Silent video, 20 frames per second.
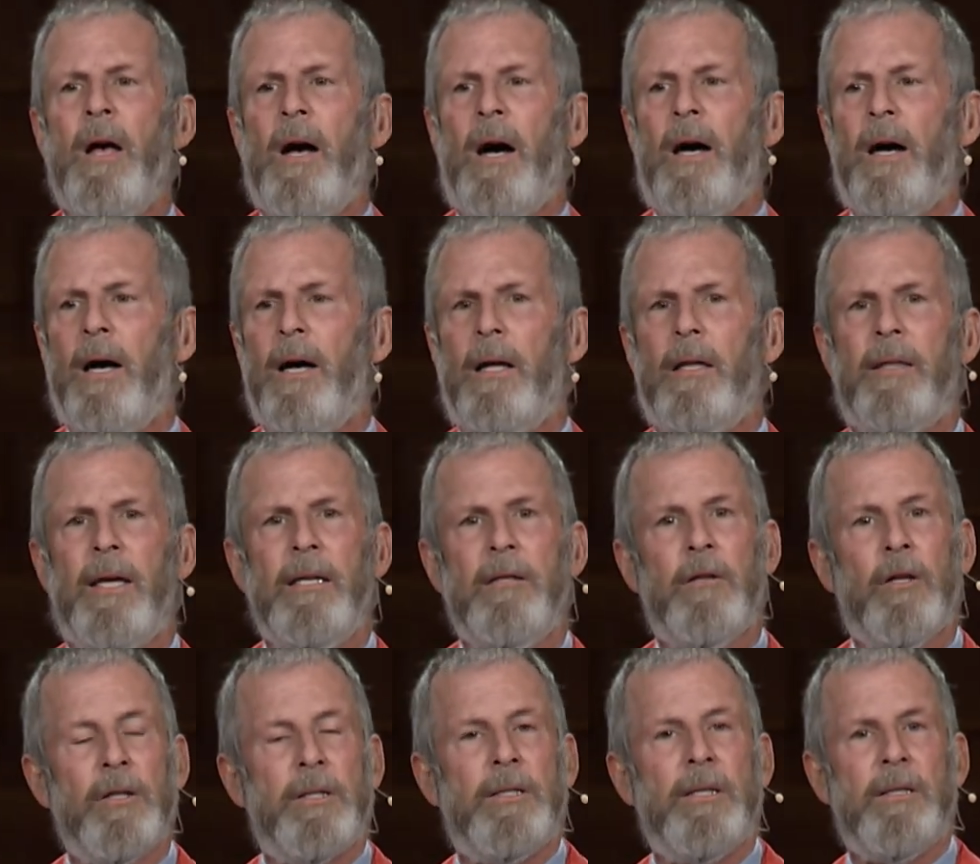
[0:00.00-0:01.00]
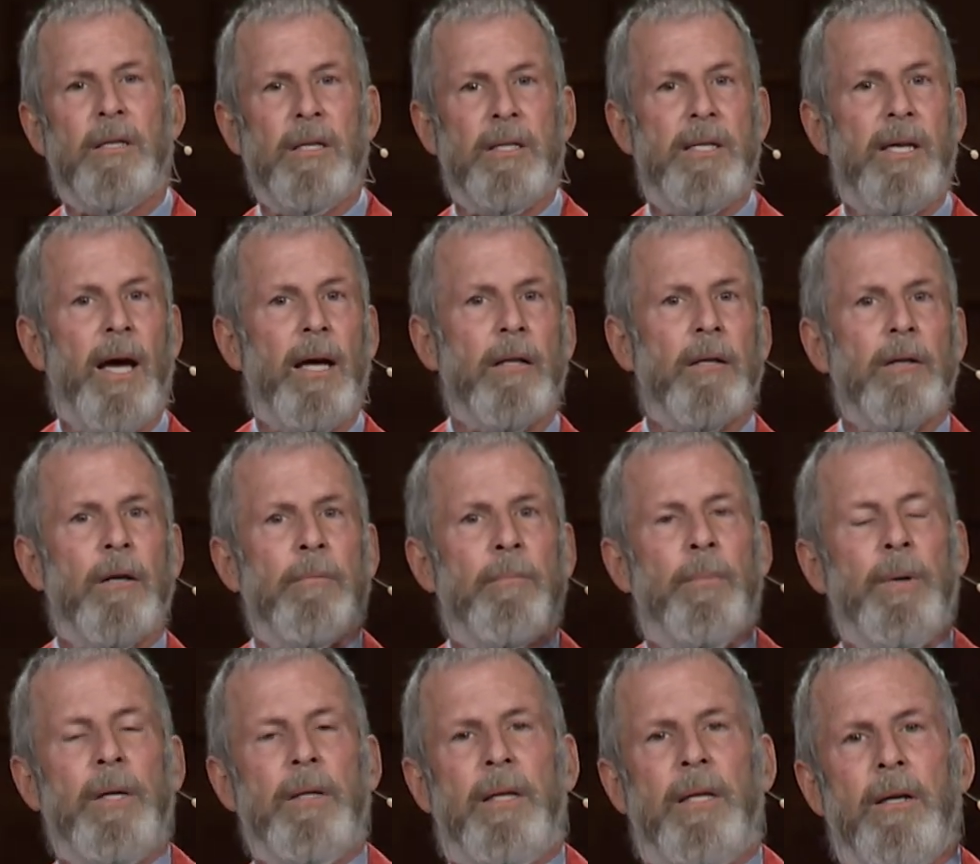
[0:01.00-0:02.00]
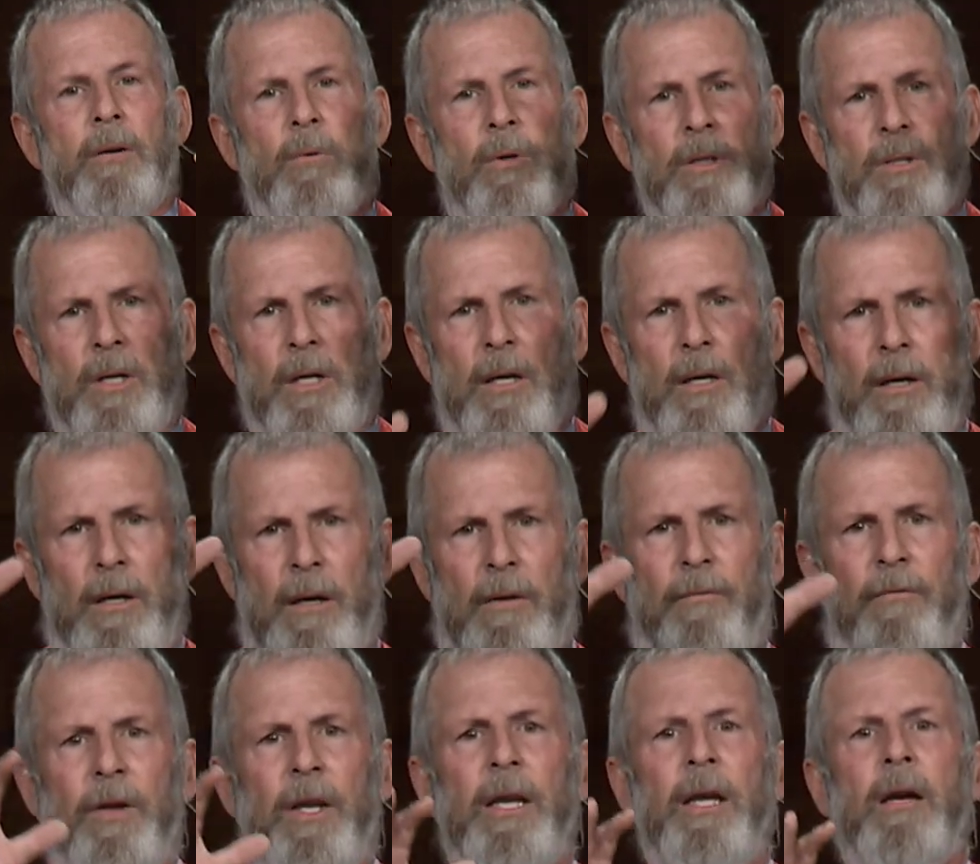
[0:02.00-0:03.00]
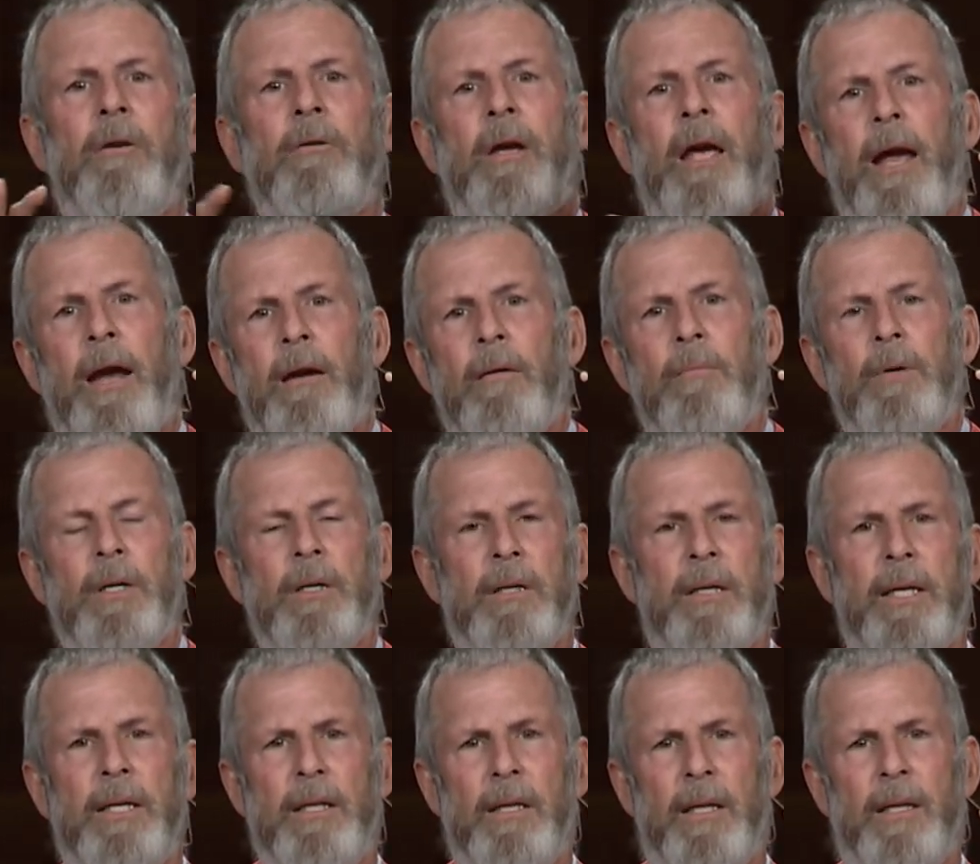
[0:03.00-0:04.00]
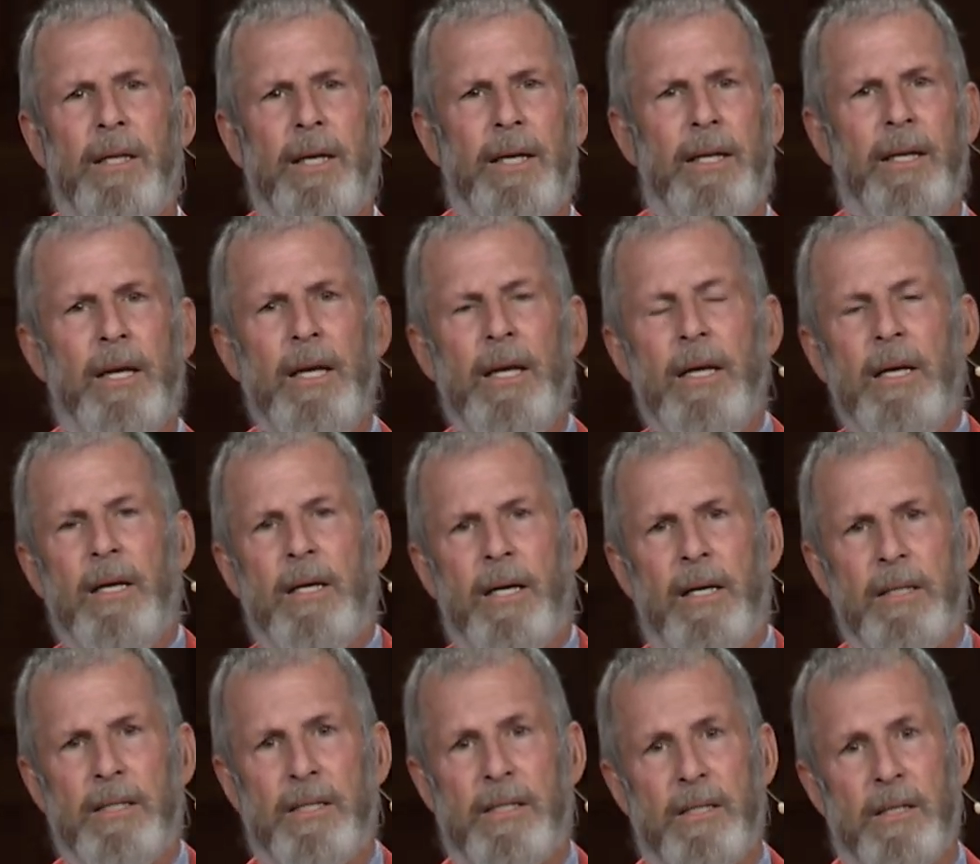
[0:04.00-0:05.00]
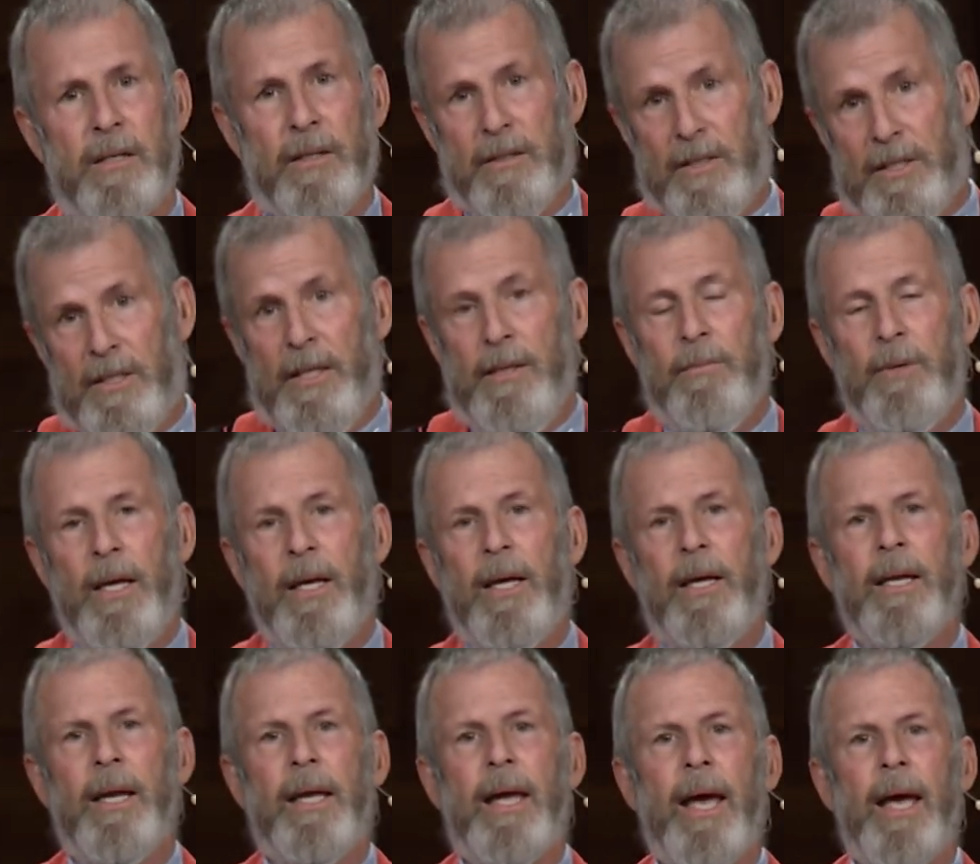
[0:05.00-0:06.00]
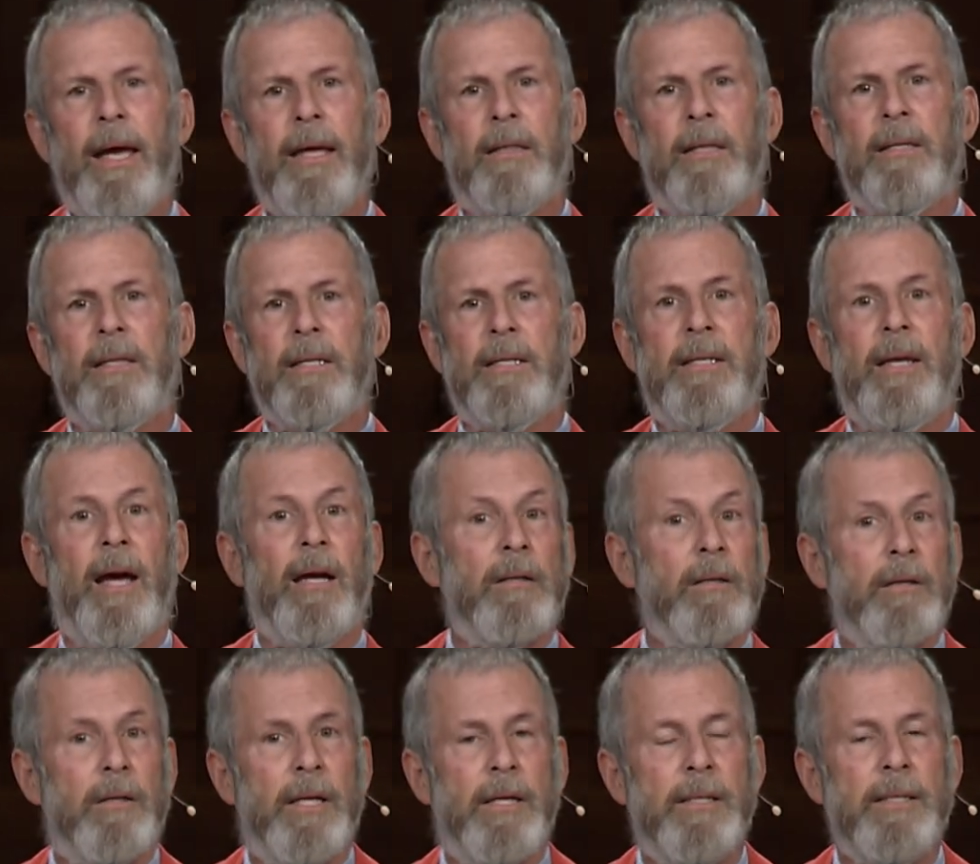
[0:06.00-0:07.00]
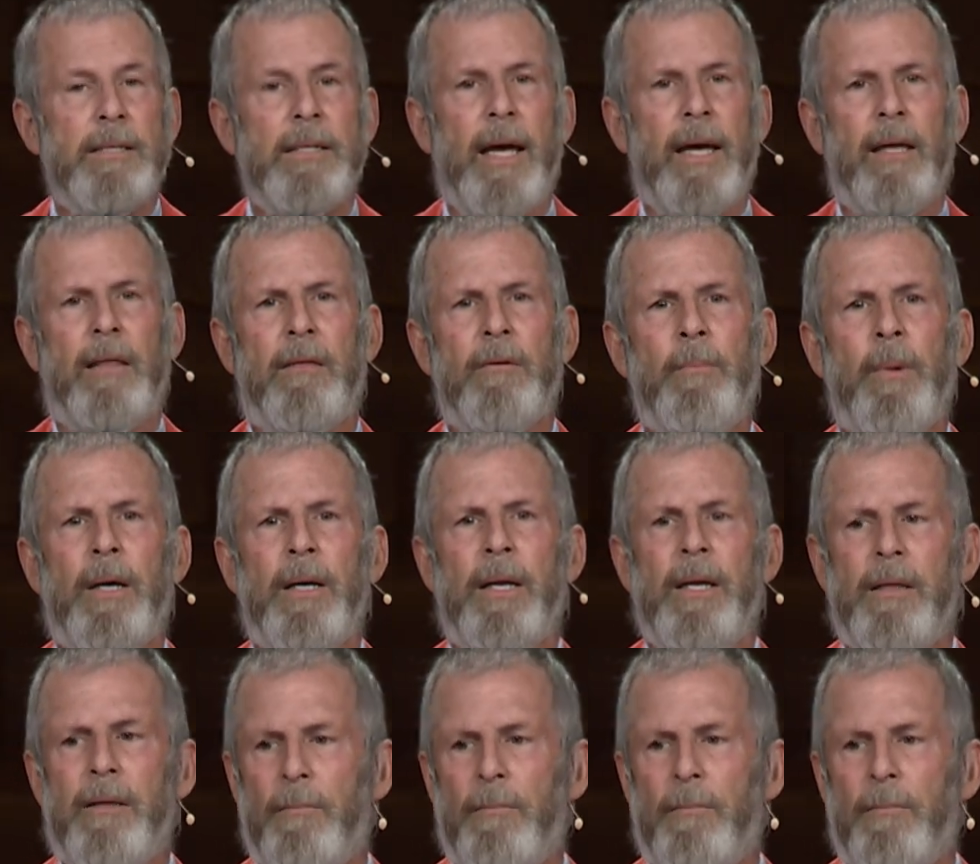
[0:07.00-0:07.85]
Uh, they looked at the teller, but there was a, a video camera that, that uh, seemed to indicate that the teller didn't take the money.